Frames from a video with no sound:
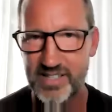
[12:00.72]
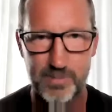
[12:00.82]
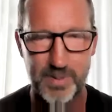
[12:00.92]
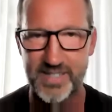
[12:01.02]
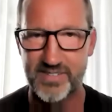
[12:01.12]

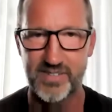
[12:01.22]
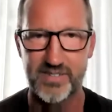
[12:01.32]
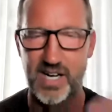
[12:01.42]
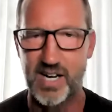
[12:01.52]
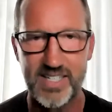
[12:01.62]
these
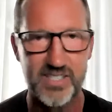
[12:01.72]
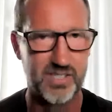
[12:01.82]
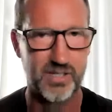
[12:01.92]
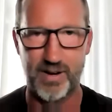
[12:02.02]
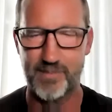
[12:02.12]
places on
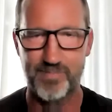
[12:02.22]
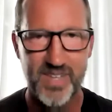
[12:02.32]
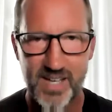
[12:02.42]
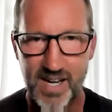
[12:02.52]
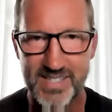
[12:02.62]
Instagram,
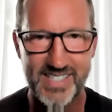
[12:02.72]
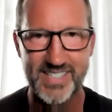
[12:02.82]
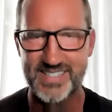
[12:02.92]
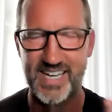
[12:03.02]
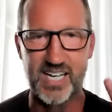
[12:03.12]
on
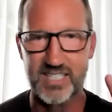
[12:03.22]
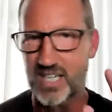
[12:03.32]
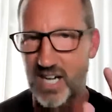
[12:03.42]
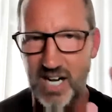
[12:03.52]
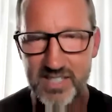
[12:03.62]
TikTok,
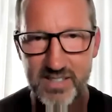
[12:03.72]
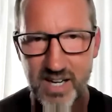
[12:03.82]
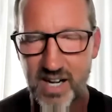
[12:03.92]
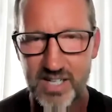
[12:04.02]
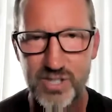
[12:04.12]
on,
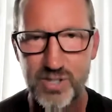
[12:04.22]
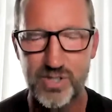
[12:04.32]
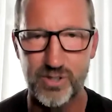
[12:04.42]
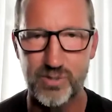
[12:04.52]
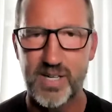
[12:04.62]
on
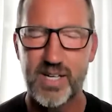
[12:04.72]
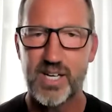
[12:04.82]
YouTube.